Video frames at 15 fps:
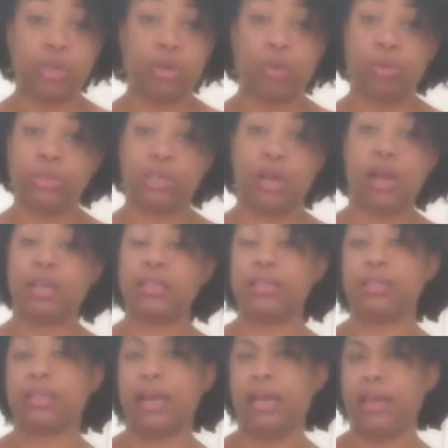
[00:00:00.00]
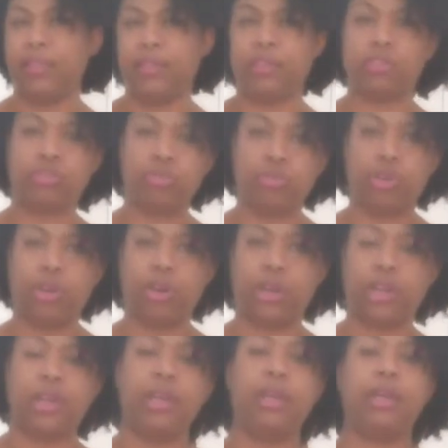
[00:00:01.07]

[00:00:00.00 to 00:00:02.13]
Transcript: So as long as it's not anything too dark,